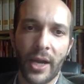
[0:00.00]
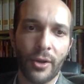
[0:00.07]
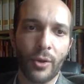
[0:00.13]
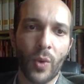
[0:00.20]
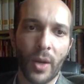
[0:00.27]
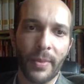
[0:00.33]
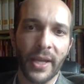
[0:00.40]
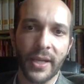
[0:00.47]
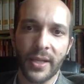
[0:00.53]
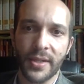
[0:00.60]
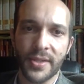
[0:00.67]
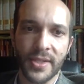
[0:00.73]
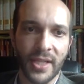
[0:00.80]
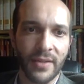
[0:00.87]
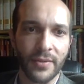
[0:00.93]
I don't want my
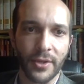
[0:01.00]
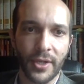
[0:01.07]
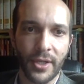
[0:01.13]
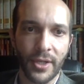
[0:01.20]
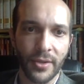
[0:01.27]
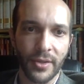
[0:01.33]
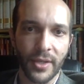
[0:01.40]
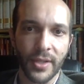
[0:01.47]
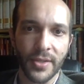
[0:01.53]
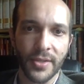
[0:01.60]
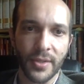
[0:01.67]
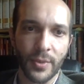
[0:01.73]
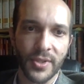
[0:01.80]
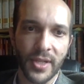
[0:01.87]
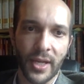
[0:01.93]
kids to ever hear
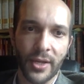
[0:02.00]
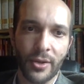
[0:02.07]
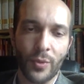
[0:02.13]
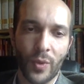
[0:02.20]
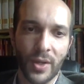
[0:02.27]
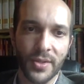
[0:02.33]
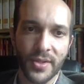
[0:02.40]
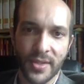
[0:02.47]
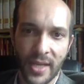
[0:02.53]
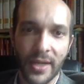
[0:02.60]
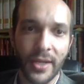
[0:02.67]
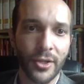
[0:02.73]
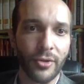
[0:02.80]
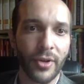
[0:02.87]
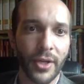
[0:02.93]
this. It was, I don't want
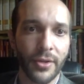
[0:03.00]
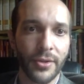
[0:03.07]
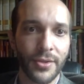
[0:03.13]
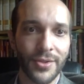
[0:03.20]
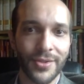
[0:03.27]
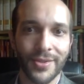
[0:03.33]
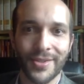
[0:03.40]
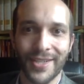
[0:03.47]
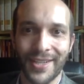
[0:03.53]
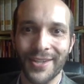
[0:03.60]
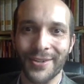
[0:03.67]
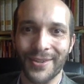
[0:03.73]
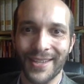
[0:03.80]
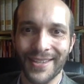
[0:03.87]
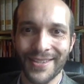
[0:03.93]
second graders to
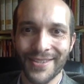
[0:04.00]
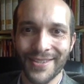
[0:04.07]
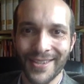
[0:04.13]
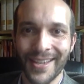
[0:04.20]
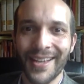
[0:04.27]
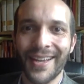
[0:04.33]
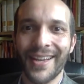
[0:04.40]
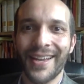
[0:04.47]
hear this.